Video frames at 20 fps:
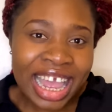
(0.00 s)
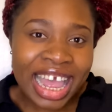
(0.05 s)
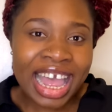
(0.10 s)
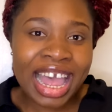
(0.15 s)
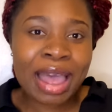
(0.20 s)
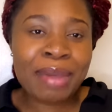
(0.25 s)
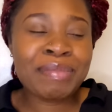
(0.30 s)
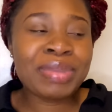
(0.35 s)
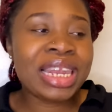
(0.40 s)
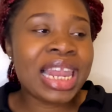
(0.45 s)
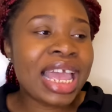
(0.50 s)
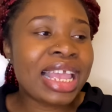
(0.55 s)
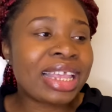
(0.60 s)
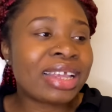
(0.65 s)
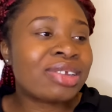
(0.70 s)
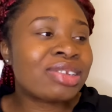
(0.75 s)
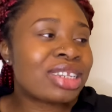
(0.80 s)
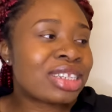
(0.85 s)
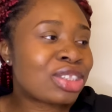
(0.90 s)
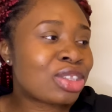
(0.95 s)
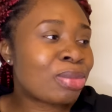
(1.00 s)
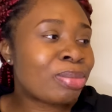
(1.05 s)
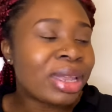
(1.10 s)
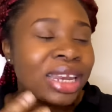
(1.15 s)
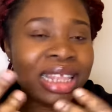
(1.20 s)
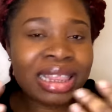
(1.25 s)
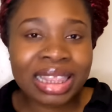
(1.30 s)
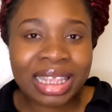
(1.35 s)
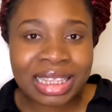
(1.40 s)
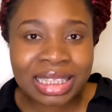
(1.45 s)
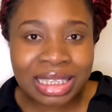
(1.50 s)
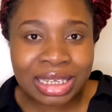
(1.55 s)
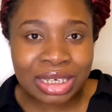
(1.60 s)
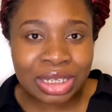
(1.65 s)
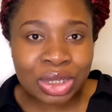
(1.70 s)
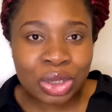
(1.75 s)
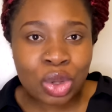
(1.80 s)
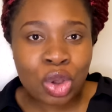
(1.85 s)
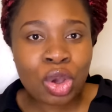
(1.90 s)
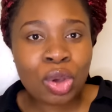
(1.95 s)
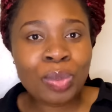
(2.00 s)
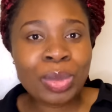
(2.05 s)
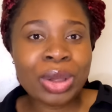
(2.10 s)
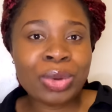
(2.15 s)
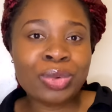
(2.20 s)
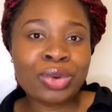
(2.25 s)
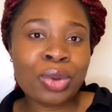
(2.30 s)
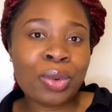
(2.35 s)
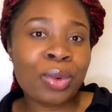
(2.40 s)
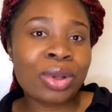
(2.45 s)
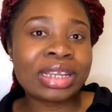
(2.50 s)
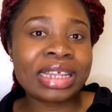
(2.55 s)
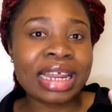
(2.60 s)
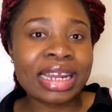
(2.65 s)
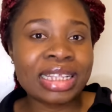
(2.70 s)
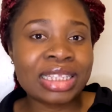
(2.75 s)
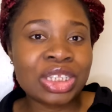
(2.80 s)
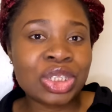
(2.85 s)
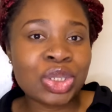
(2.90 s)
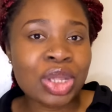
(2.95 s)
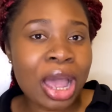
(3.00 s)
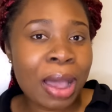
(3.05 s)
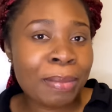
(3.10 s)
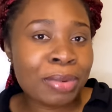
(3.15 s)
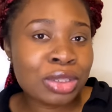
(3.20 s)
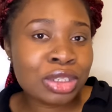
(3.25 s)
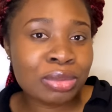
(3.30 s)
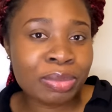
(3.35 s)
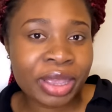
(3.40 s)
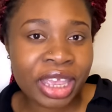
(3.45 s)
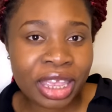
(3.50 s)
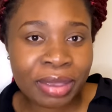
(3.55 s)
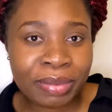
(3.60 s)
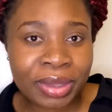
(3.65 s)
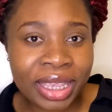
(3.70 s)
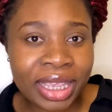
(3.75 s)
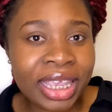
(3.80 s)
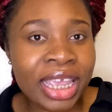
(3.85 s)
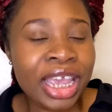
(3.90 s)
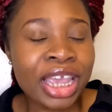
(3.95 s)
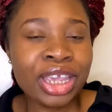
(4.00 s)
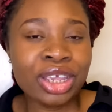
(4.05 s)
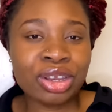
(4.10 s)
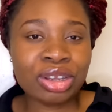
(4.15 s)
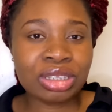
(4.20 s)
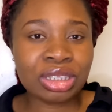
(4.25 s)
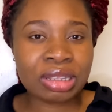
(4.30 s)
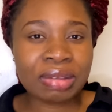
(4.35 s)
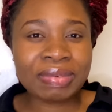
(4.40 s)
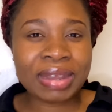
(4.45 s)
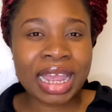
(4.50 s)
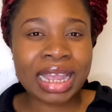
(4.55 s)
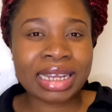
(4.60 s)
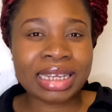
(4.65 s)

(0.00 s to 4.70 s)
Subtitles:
and be like, yo, there's so many things in this home and we don't want anything to happen to baby, you know, stuff like